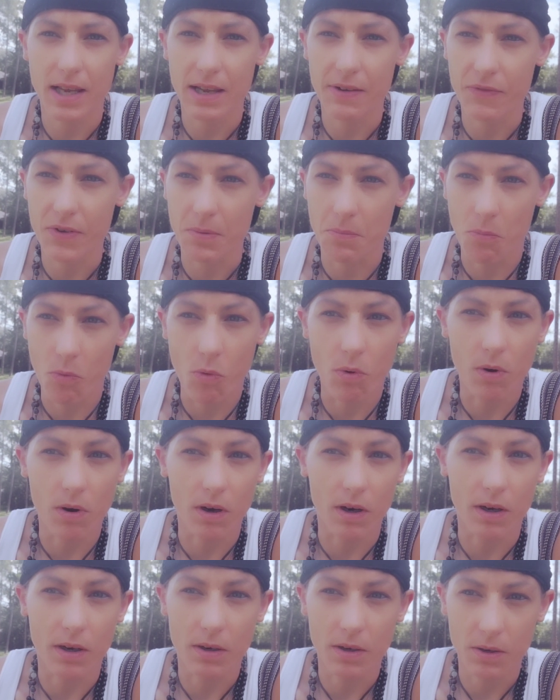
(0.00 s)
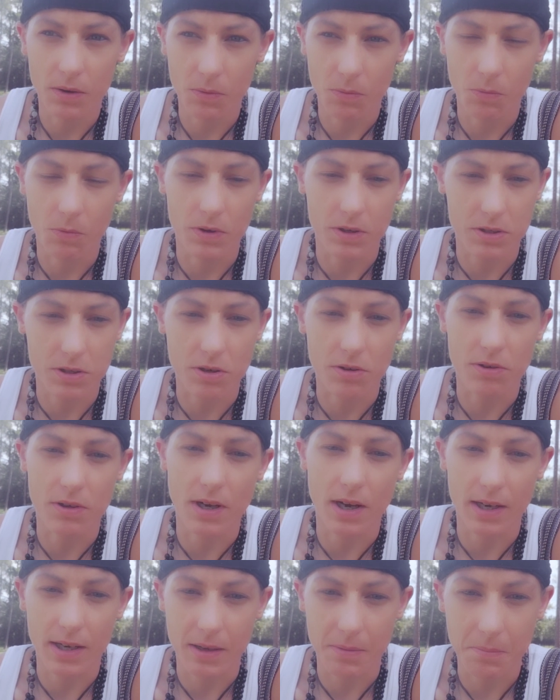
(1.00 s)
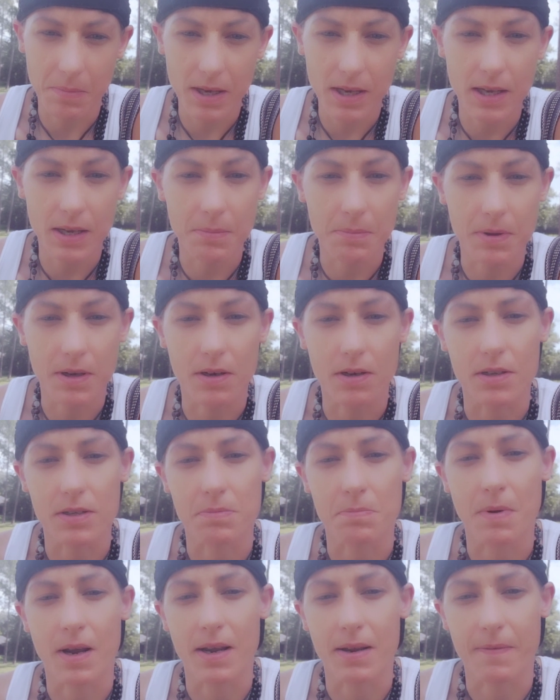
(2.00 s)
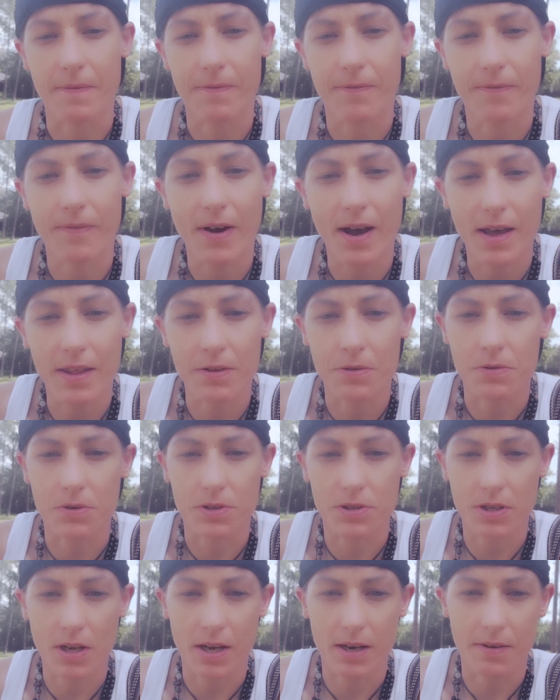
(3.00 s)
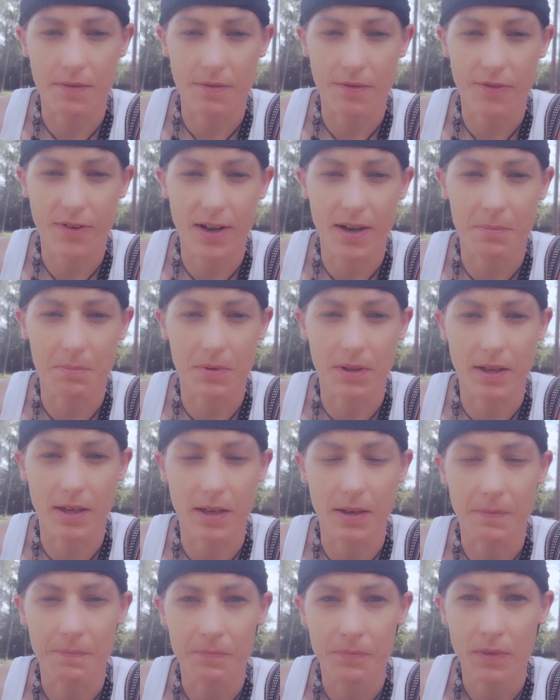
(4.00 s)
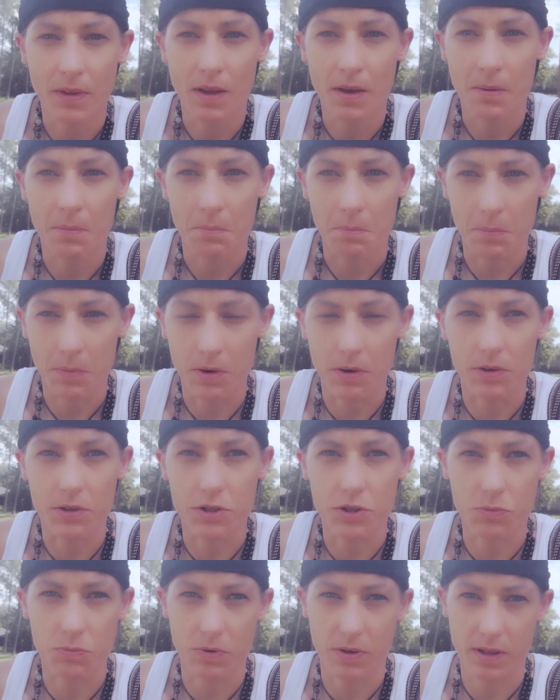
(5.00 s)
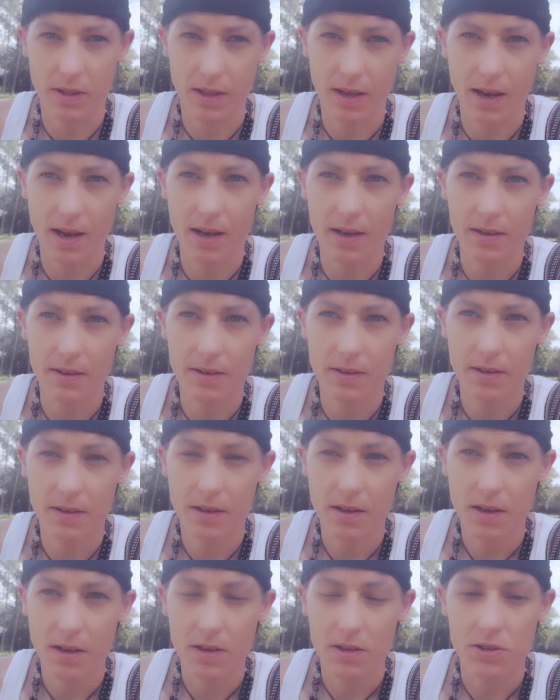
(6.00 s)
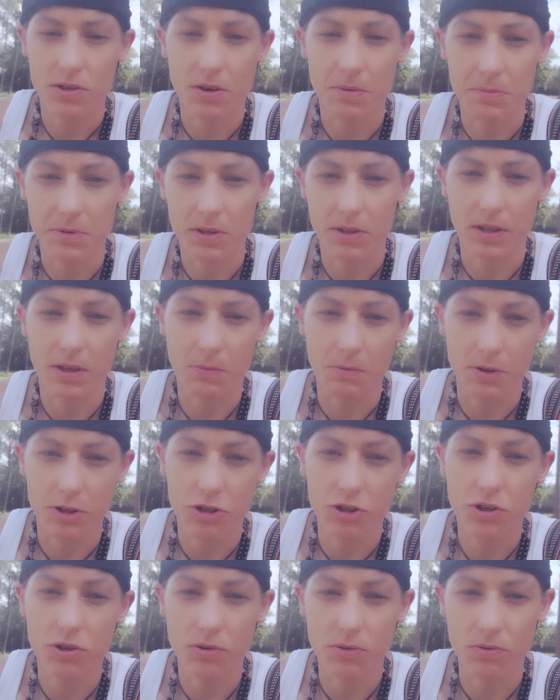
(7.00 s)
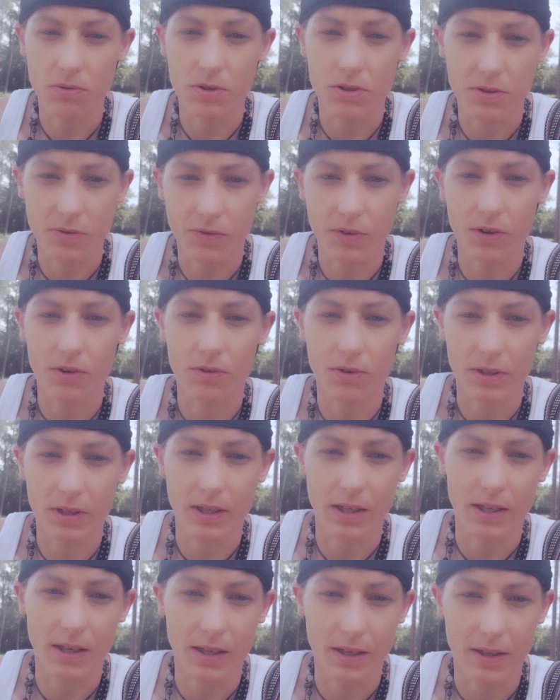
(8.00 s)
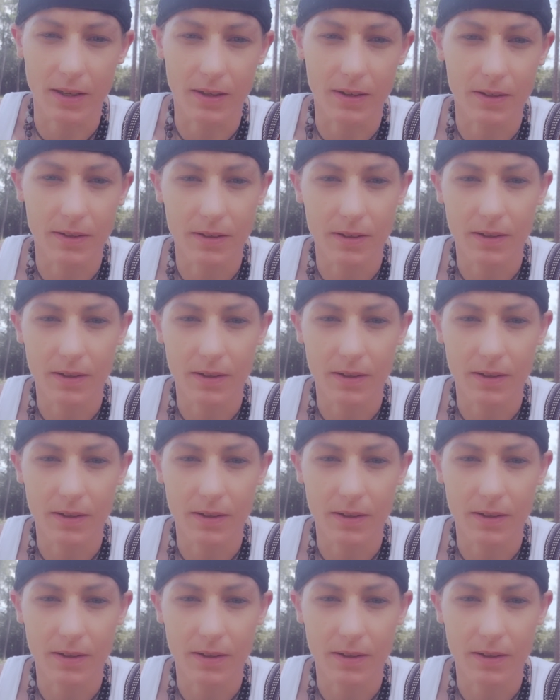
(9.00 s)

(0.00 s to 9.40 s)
even more was turned on in me because my father's side of the family merged with that. So I'm dealing with two severely